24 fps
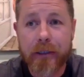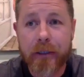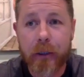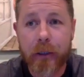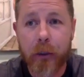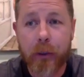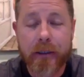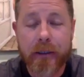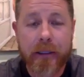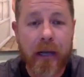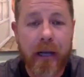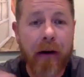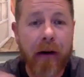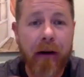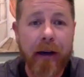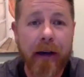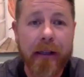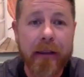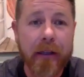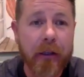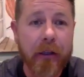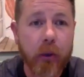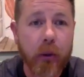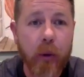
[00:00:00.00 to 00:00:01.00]
So it's not
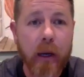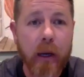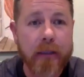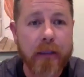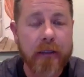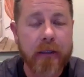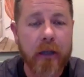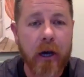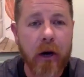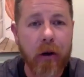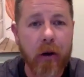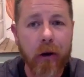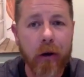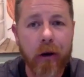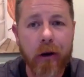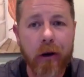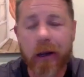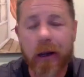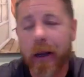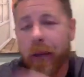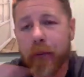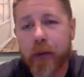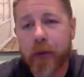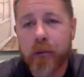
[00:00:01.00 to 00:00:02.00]
like the US
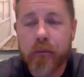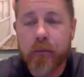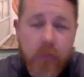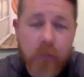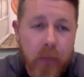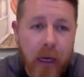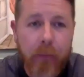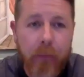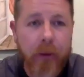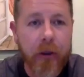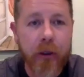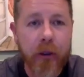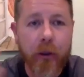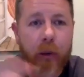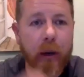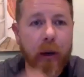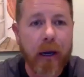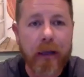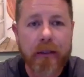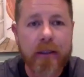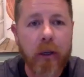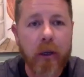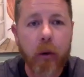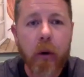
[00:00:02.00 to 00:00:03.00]
dollar. I'm in the
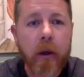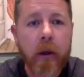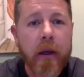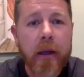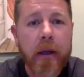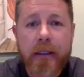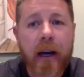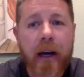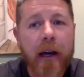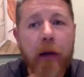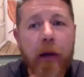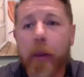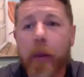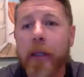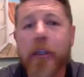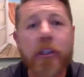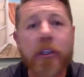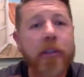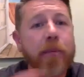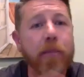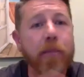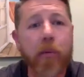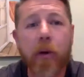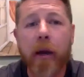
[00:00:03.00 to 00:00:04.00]
US. So it's not like we can
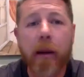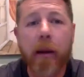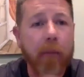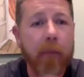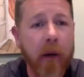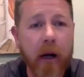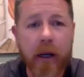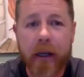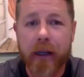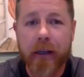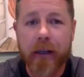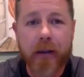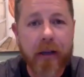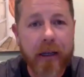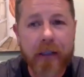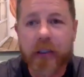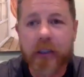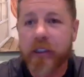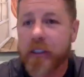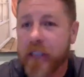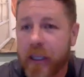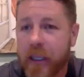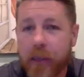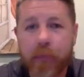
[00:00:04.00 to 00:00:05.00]
just print money and
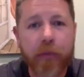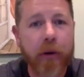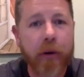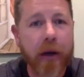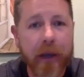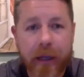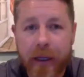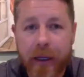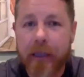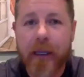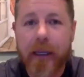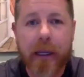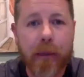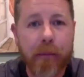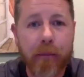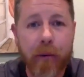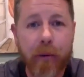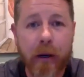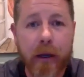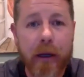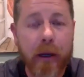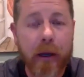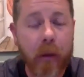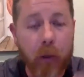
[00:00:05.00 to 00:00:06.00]
just keep printing it and keep
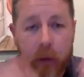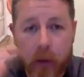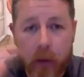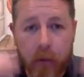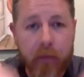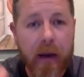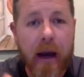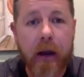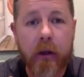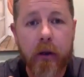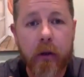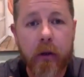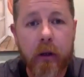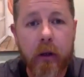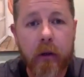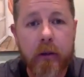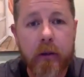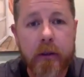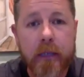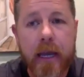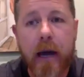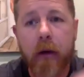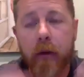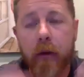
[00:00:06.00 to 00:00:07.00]
printing it where the value
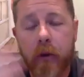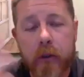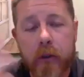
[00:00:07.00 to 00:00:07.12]
goes down.